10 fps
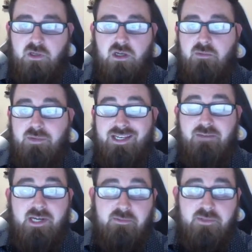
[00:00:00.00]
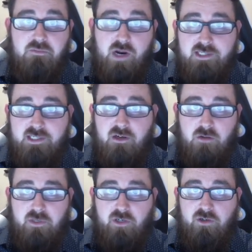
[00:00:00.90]
Again, my name is Brycen
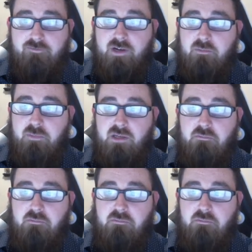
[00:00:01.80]
Harmon. You can find me